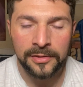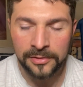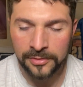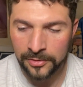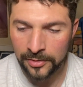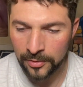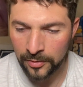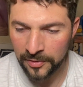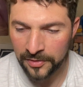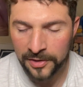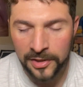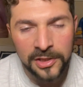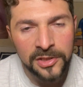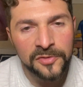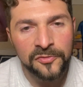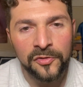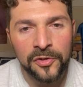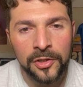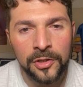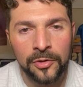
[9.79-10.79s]
So in this
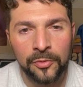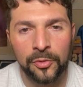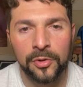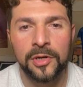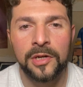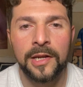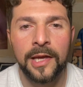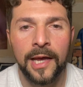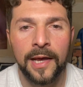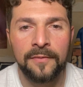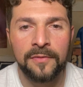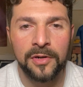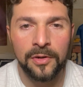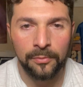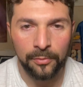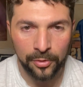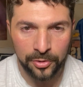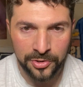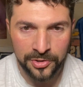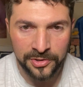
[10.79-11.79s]
video, we're gonna have an
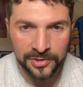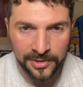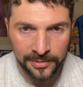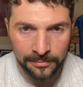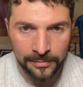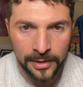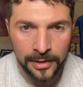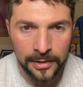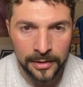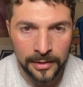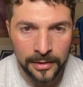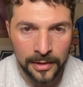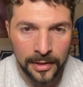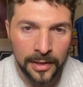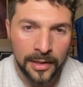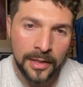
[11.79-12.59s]
emergency meeting.